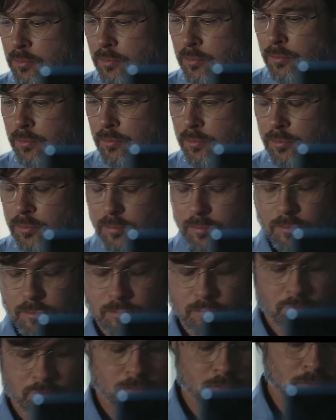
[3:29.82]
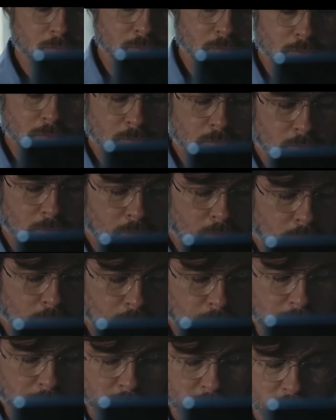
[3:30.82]
To maximize your maker slots, you
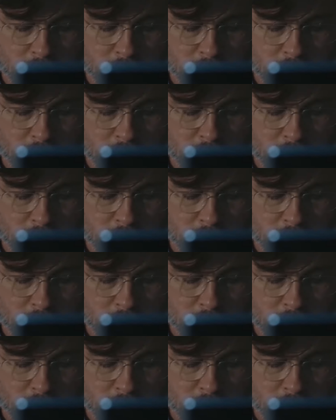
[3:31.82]
can do 2